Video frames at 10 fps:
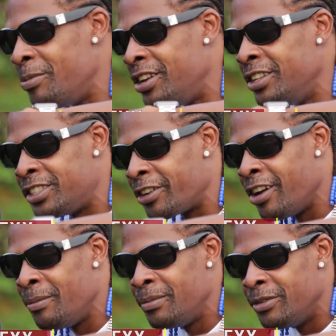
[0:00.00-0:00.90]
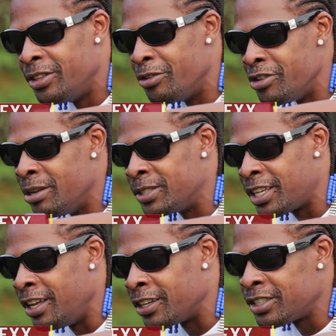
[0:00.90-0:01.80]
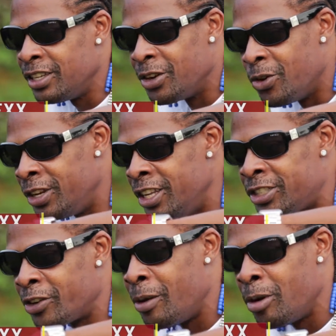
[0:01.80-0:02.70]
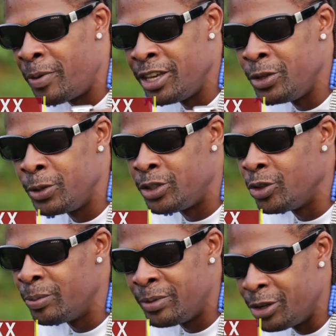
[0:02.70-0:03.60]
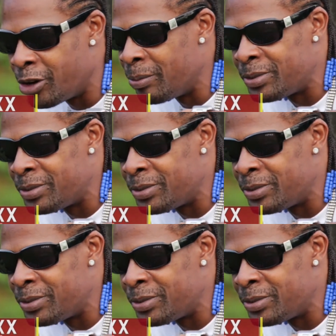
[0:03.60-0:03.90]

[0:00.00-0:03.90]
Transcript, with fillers: me on Instagram, The Real Mr. Lexx. Go on the Instagram, go on your YouTube, look up